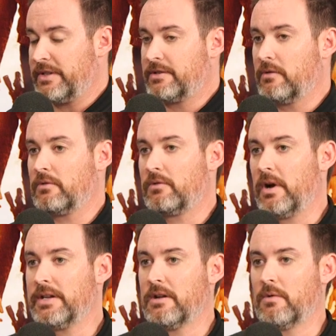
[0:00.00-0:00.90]
don't
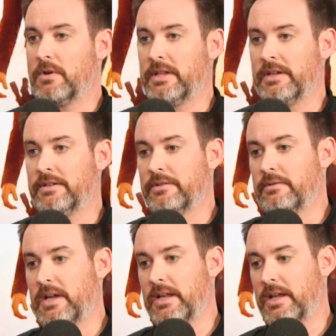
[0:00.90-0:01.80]
quite know what they can
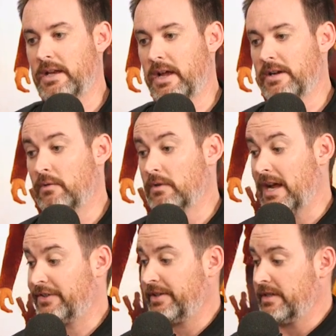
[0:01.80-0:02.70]
do, and I don't
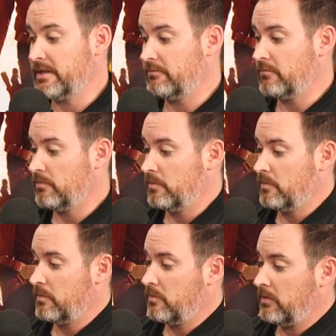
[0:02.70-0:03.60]
actually
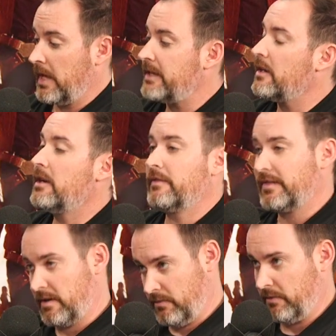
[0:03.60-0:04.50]
like the idea of
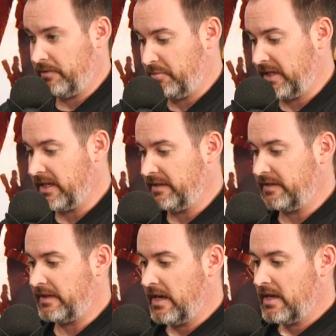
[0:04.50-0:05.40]
set rules
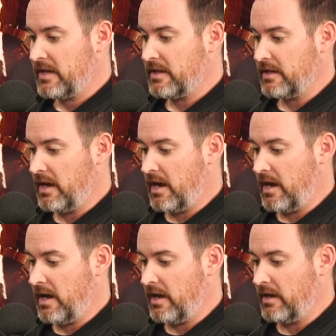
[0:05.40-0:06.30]
because
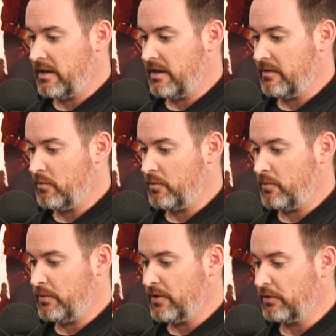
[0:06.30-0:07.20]

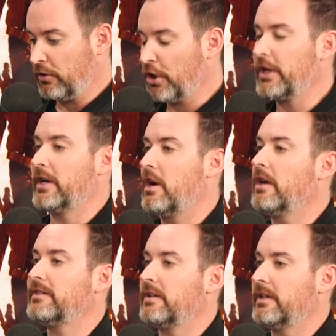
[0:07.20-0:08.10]
you're learning
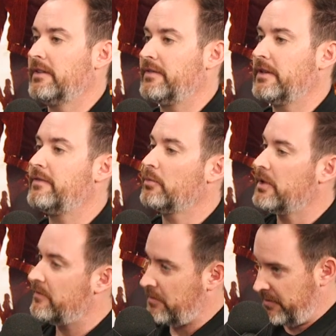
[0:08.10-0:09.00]
constantly. If you
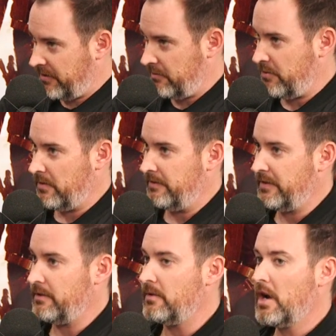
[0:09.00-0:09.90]
read from a certain point of
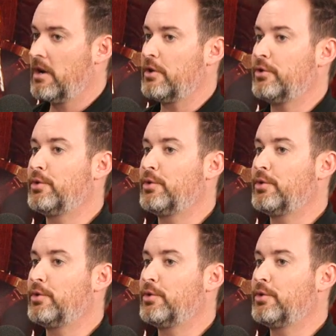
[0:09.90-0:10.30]
view, you